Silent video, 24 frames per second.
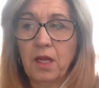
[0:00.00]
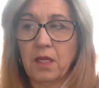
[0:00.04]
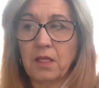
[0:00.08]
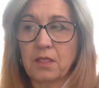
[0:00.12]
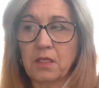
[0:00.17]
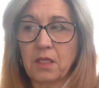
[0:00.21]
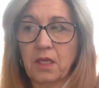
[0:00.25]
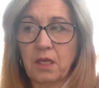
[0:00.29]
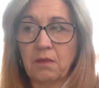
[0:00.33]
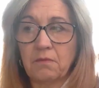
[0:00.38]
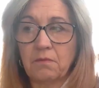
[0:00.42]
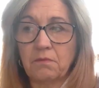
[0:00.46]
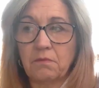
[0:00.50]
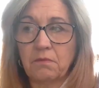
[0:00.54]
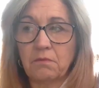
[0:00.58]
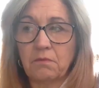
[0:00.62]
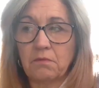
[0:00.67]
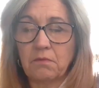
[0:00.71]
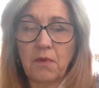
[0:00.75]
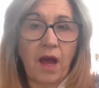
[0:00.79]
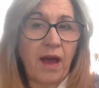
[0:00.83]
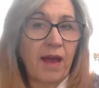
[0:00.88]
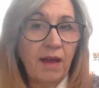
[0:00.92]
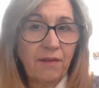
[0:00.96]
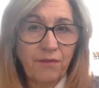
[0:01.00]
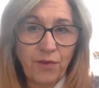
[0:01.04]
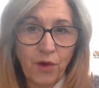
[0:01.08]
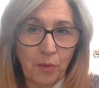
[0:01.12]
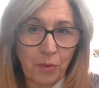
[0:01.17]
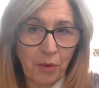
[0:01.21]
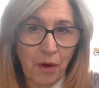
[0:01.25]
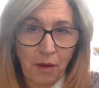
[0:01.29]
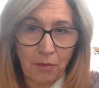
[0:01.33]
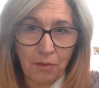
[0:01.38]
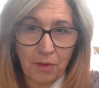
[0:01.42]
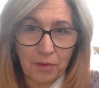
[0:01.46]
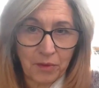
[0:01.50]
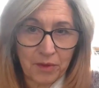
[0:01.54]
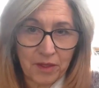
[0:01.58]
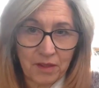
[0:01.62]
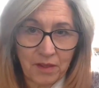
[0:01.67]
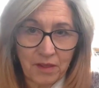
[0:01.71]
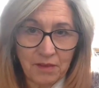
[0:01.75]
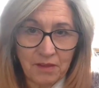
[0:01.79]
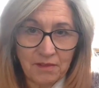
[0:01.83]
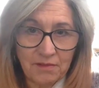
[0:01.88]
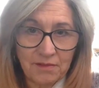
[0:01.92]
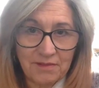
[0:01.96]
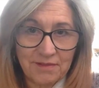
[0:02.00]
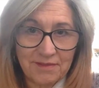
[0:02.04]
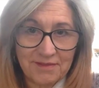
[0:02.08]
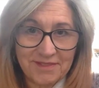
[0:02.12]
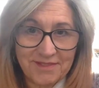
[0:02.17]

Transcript: And it's like, I have no problem with it.